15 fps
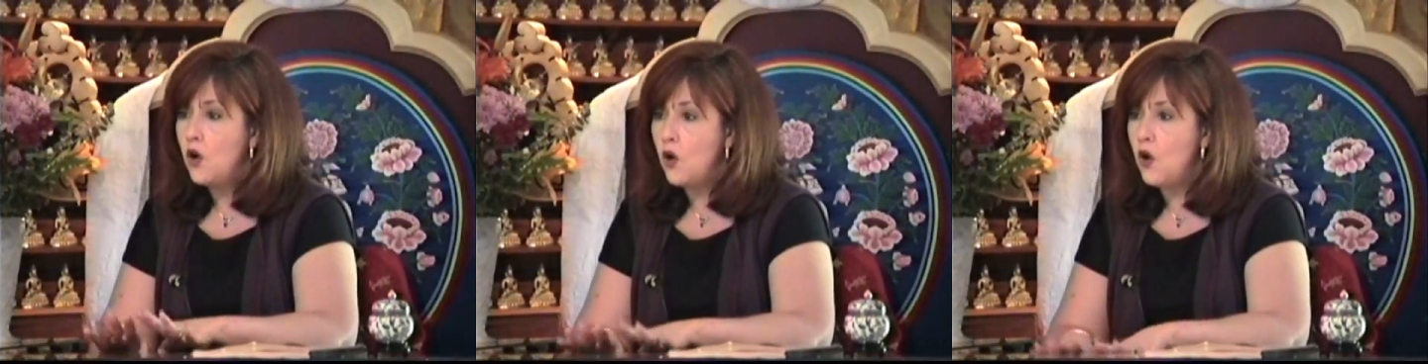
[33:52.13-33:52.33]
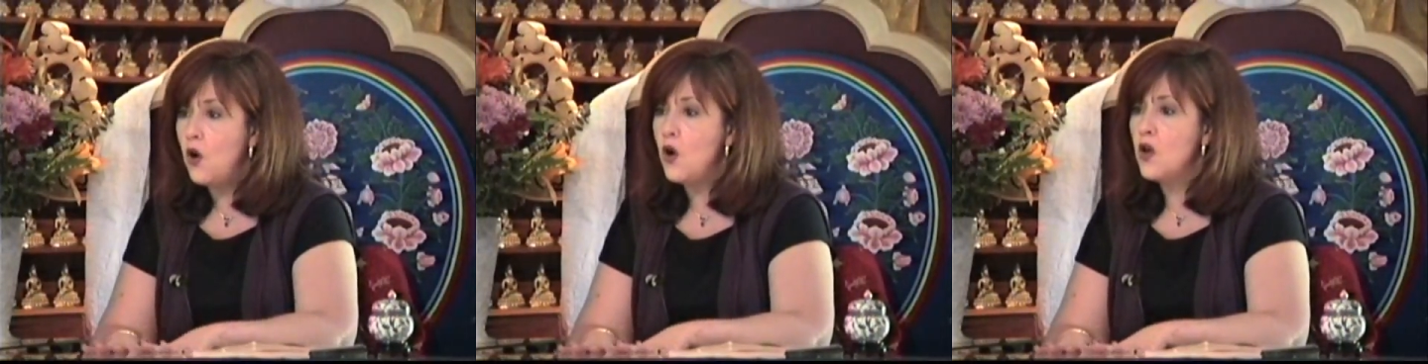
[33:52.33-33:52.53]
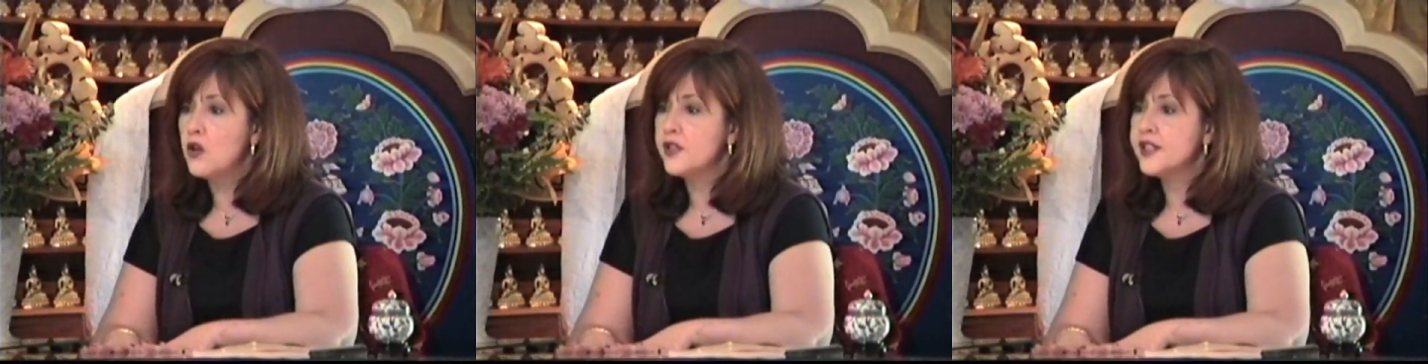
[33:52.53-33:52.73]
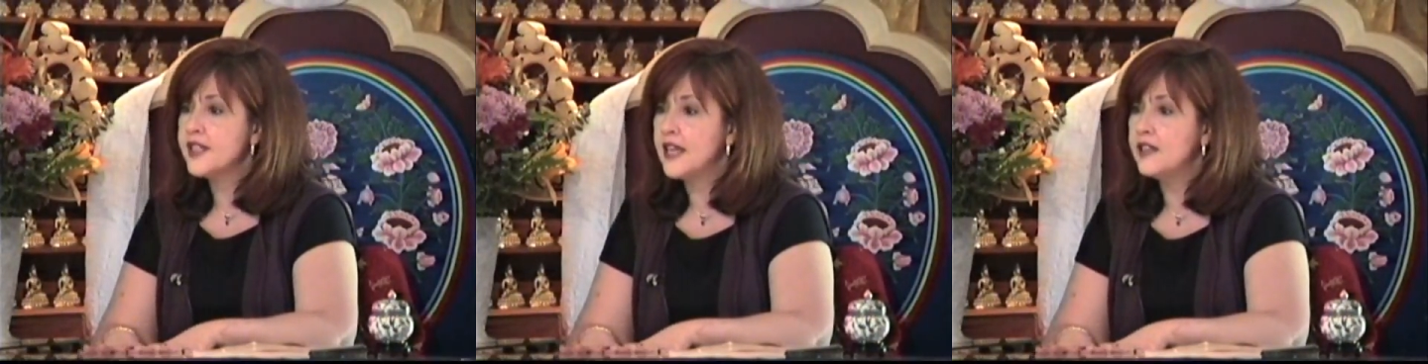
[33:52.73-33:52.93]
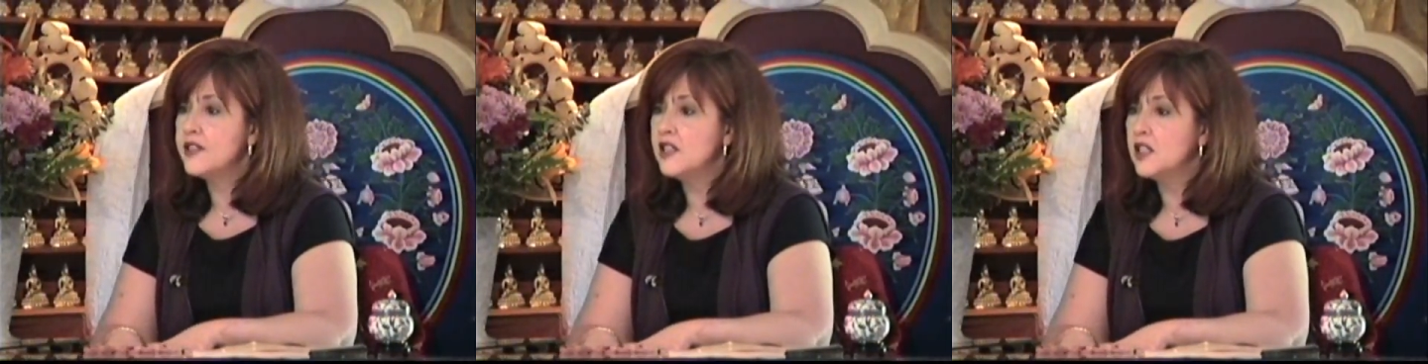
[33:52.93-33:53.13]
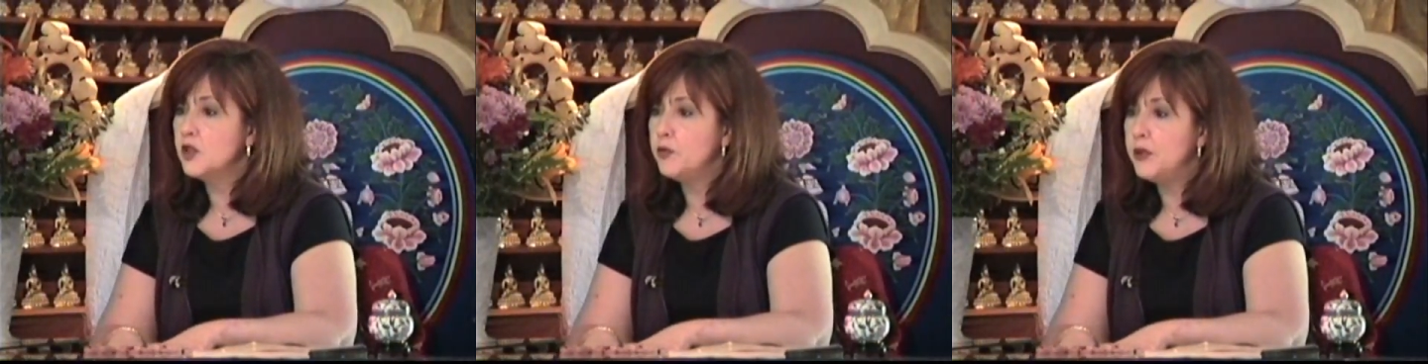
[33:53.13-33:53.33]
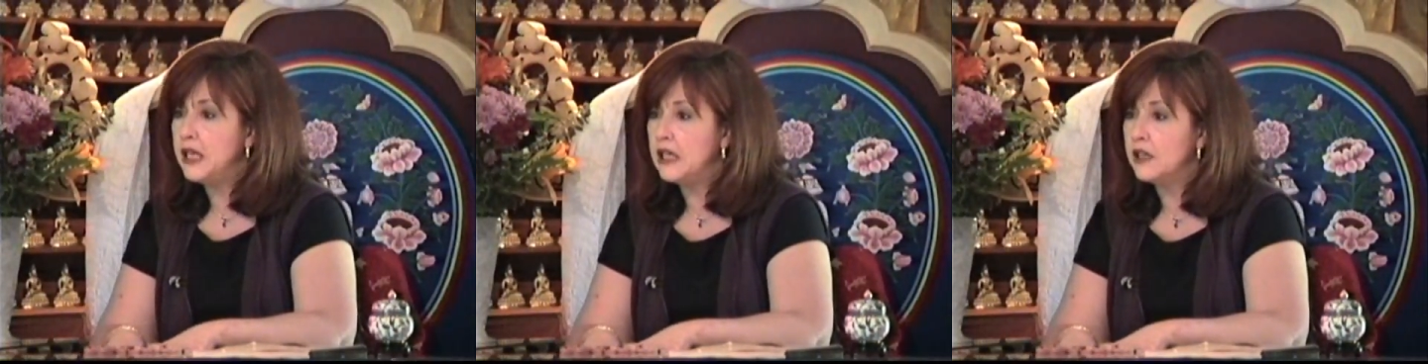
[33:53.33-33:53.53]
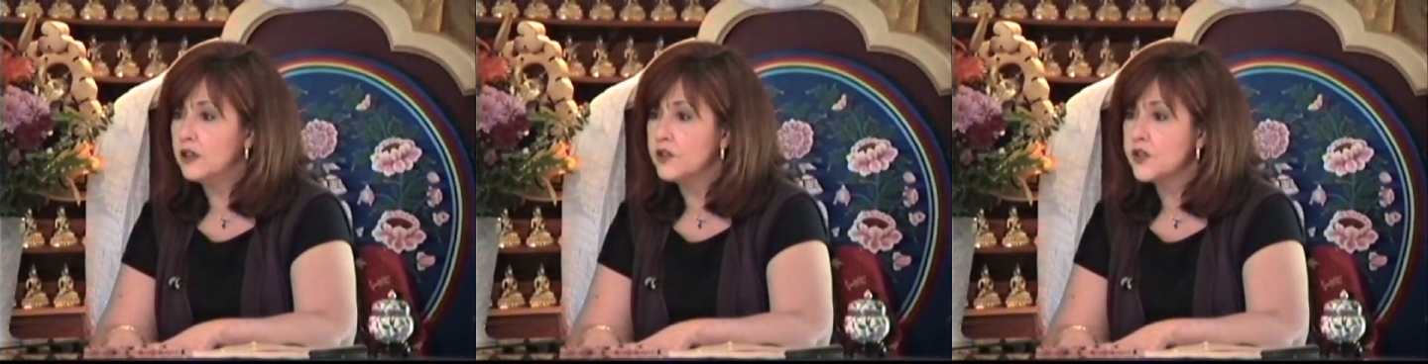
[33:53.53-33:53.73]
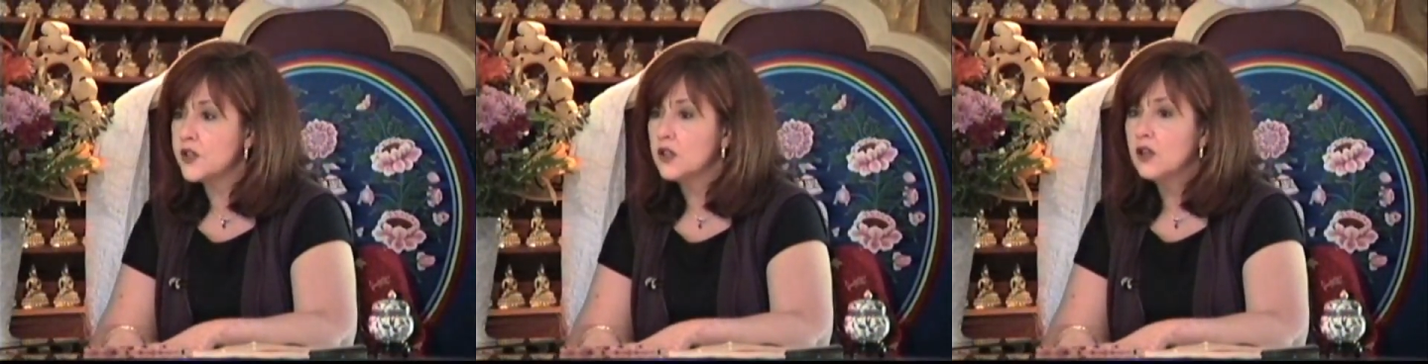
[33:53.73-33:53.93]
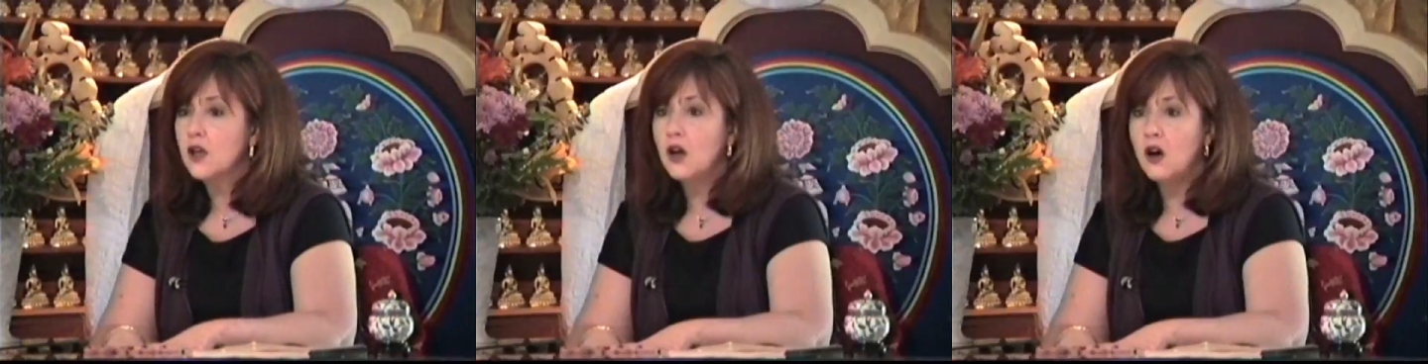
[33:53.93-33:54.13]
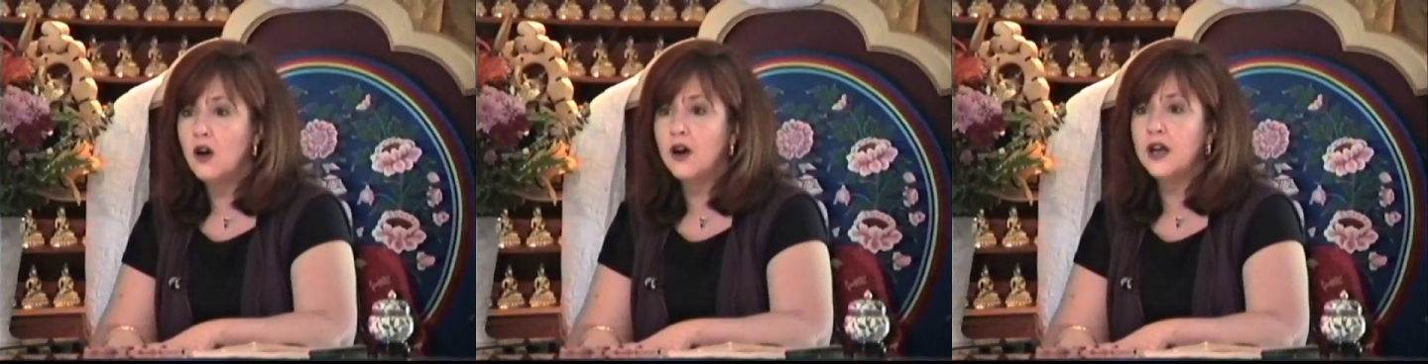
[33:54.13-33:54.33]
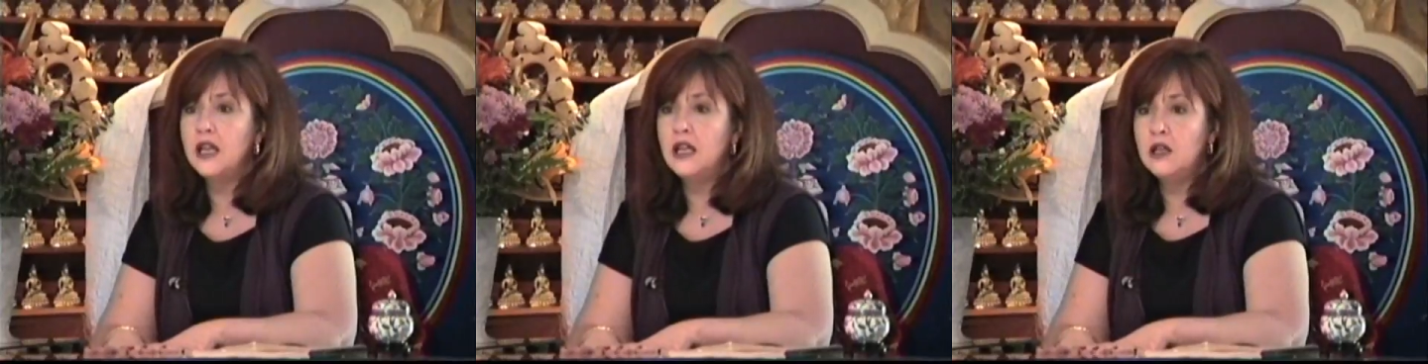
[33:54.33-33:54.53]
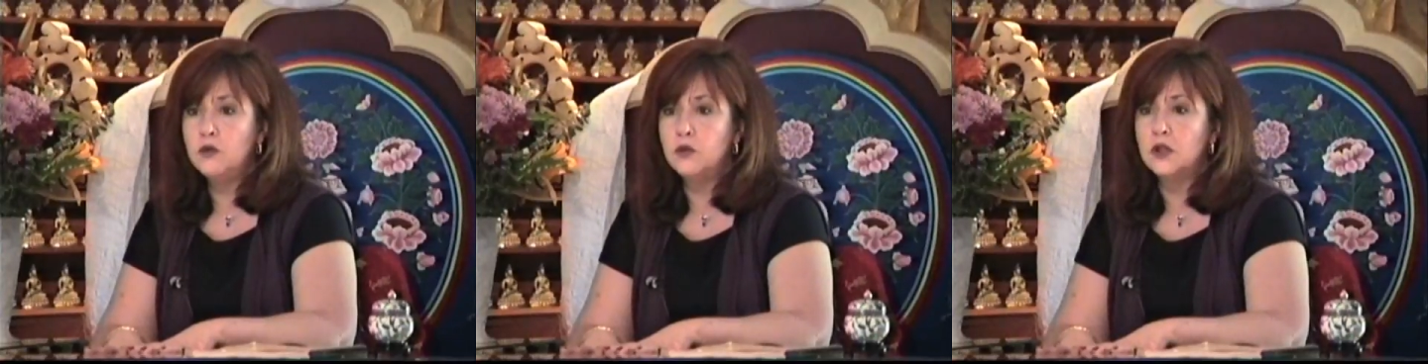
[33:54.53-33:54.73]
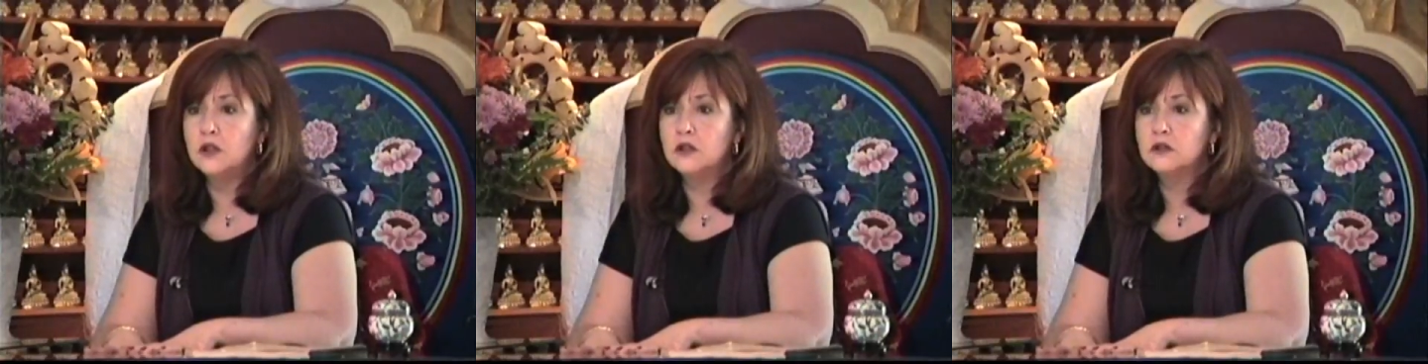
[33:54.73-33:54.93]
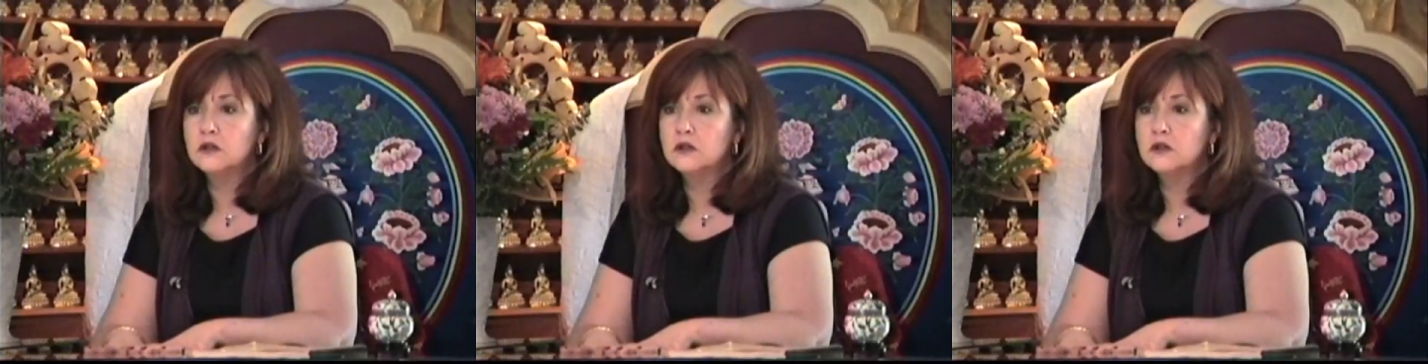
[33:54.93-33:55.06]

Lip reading: all sentient beings are equal?